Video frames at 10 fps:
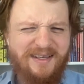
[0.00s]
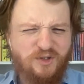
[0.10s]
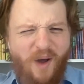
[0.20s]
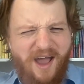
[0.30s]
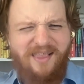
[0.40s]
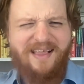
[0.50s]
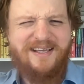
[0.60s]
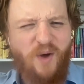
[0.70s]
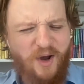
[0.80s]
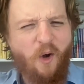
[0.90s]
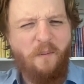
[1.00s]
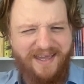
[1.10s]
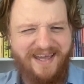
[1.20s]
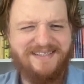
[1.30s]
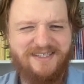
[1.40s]
it's quite
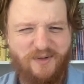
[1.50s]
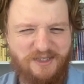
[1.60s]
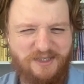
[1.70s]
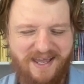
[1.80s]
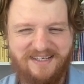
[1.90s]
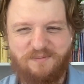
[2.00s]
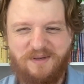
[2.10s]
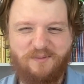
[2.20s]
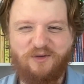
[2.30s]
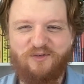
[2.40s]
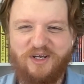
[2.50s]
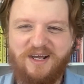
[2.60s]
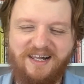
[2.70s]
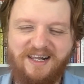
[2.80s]
complicated to explain to people. You've got to